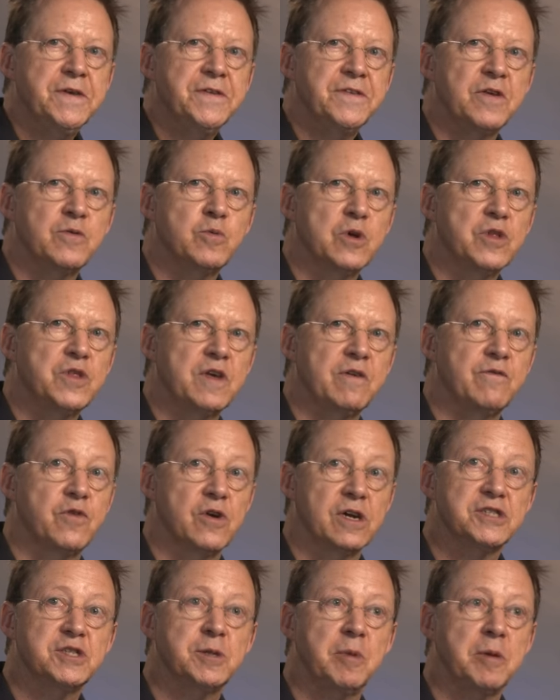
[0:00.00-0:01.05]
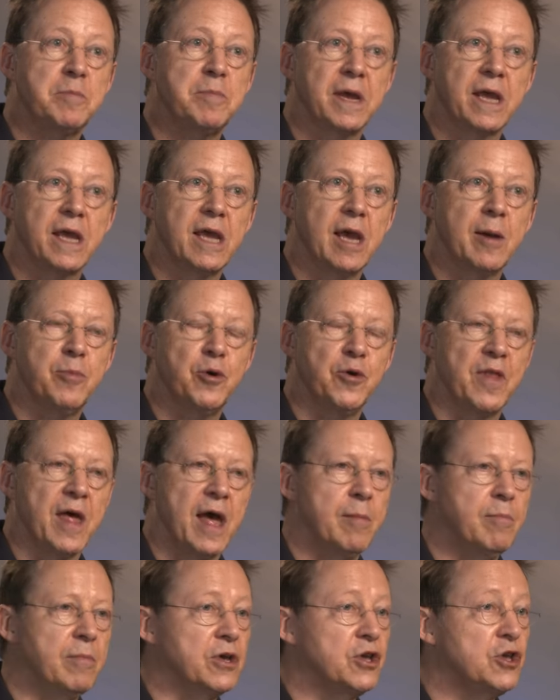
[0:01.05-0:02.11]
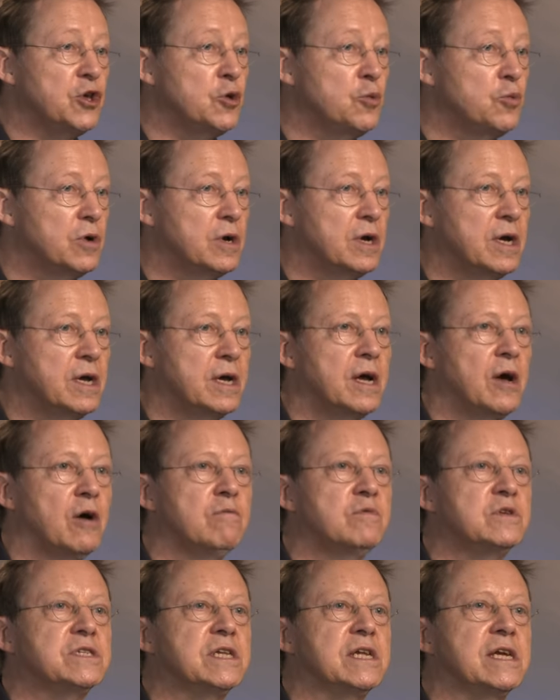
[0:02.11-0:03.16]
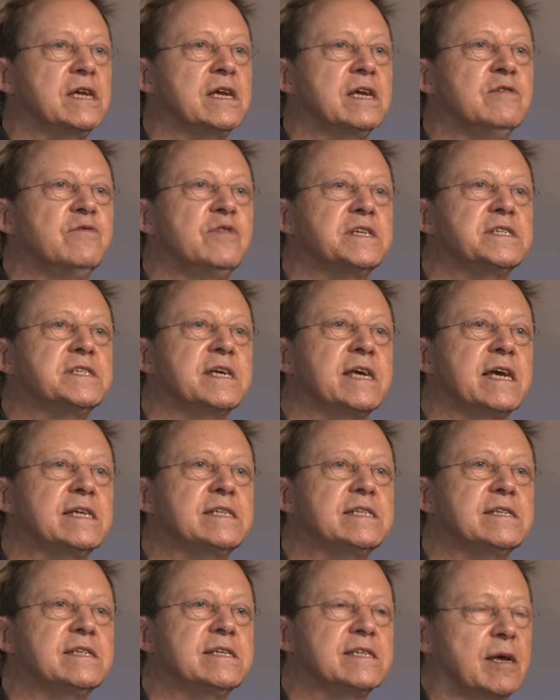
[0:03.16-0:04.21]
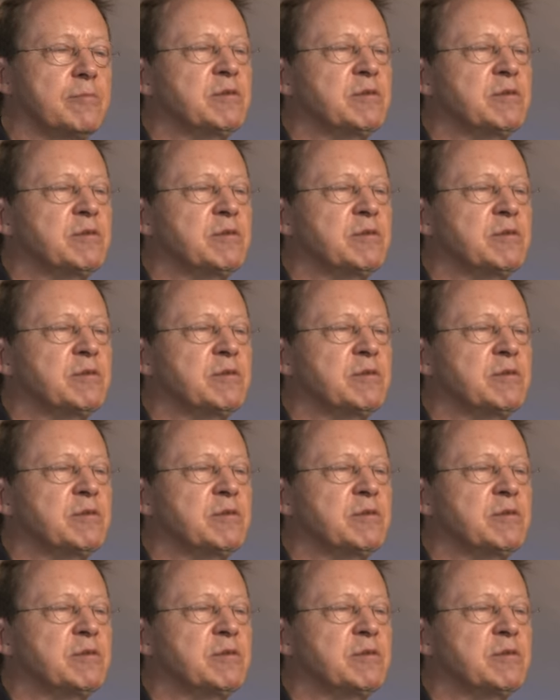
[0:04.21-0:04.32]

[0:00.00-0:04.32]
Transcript: So it's one thing for us to be picking up on that, but you were obviously investigating this.